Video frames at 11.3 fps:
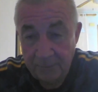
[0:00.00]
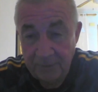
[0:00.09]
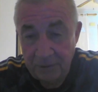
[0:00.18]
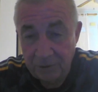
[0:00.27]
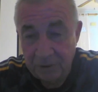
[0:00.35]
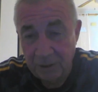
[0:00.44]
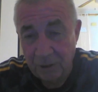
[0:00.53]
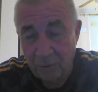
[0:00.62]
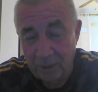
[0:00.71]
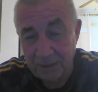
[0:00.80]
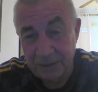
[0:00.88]
I mean, look at the
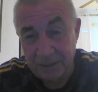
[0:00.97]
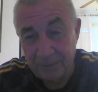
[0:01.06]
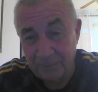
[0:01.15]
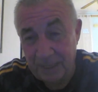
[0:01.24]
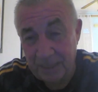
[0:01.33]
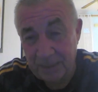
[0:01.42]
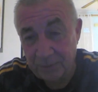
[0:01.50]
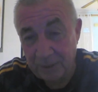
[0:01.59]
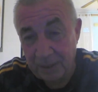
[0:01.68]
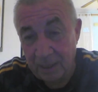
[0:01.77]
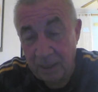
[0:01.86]
quality of the players
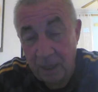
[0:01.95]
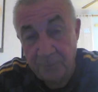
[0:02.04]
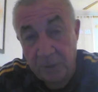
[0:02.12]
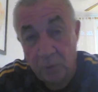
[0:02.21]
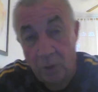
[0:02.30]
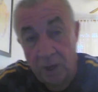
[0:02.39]
we've got. I'd be